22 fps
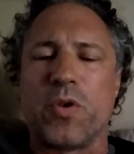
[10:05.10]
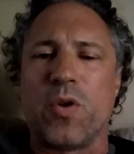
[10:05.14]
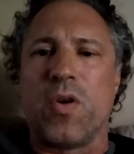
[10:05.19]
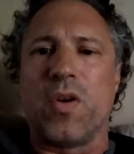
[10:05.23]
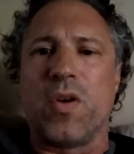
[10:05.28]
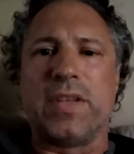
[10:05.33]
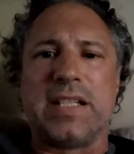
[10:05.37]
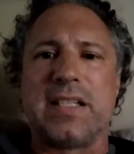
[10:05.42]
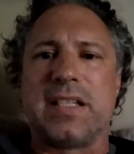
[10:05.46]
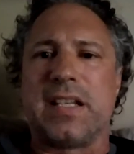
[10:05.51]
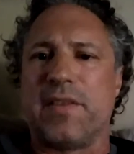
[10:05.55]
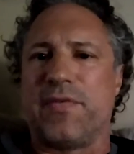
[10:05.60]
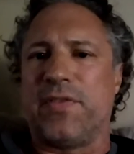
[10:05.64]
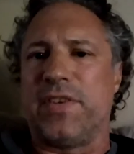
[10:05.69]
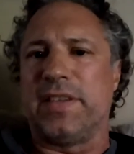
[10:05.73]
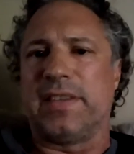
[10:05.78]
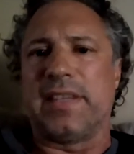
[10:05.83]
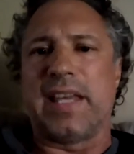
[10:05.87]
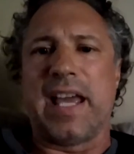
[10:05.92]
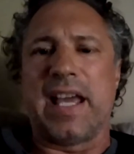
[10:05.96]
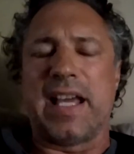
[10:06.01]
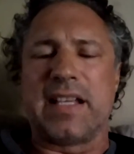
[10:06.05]
with all these
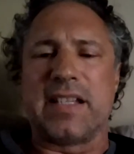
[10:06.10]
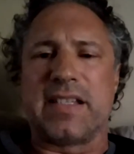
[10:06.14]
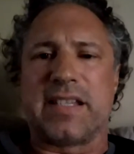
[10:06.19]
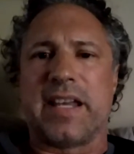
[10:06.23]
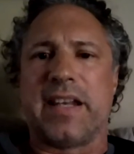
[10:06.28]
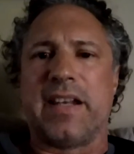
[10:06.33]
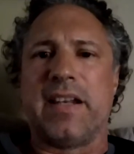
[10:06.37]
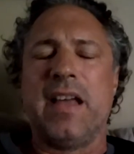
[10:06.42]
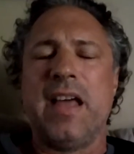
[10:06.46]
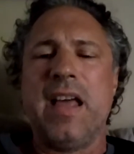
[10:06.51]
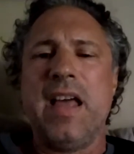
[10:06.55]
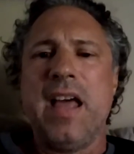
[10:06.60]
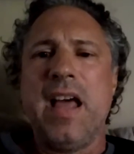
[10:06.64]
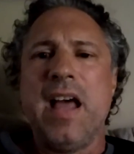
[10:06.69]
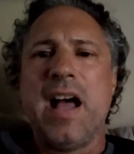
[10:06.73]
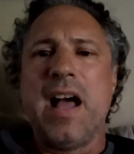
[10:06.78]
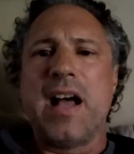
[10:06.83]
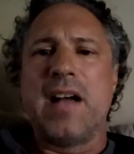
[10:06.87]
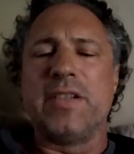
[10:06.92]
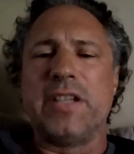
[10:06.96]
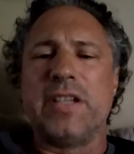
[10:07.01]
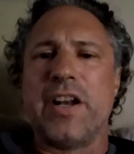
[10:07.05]
different things, and
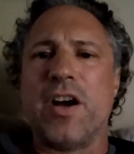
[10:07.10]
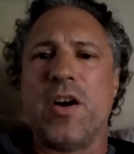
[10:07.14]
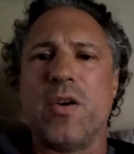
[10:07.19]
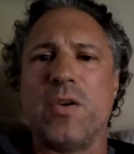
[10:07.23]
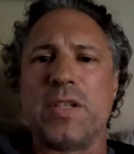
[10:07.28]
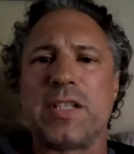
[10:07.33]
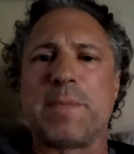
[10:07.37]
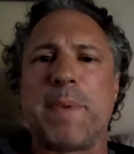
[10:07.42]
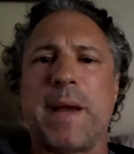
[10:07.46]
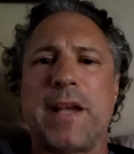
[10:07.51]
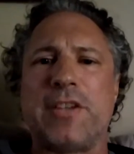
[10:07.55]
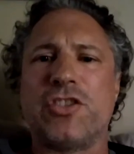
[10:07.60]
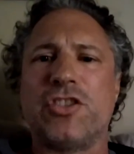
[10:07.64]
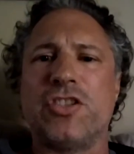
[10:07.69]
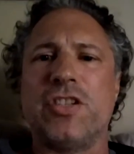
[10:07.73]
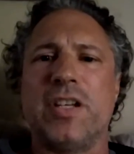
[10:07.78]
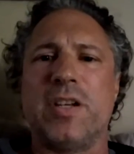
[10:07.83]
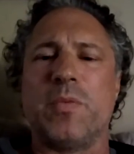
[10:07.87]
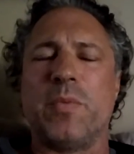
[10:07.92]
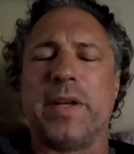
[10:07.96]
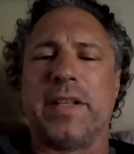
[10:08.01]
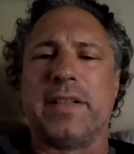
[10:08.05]

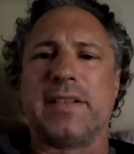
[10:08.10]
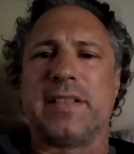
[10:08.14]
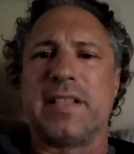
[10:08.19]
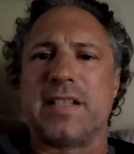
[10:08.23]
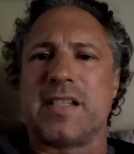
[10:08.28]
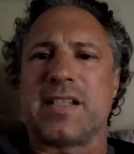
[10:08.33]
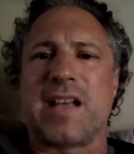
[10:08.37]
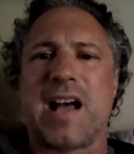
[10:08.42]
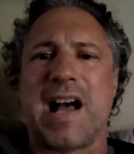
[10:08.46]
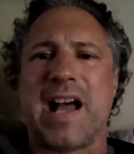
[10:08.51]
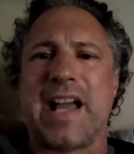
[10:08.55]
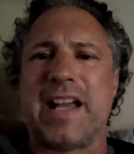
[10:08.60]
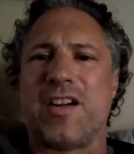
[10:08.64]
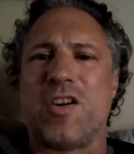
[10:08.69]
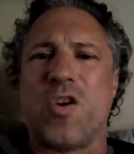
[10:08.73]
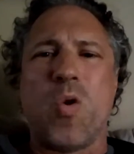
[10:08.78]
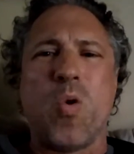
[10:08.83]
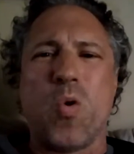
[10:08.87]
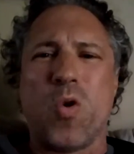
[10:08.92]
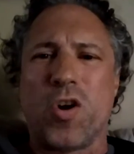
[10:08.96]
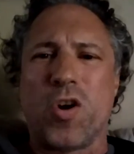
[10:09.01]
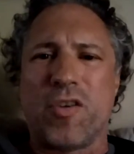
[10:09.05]
especially with this guy
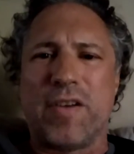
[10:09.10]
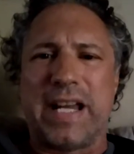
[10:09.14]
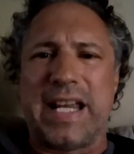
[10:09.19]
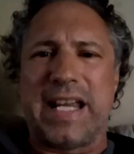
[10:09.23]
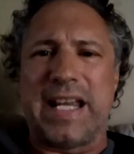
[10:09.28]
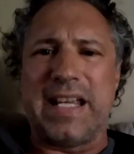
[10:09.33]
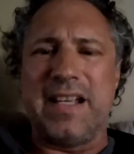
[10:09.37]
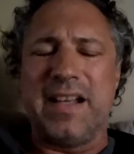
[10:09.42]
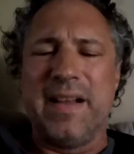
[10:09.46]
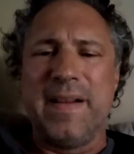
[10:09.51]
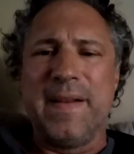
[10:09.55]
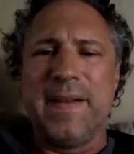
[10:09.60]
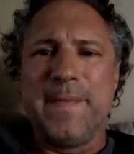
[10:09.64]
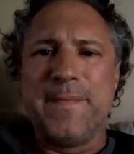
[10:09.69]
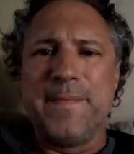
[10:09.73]
Corey.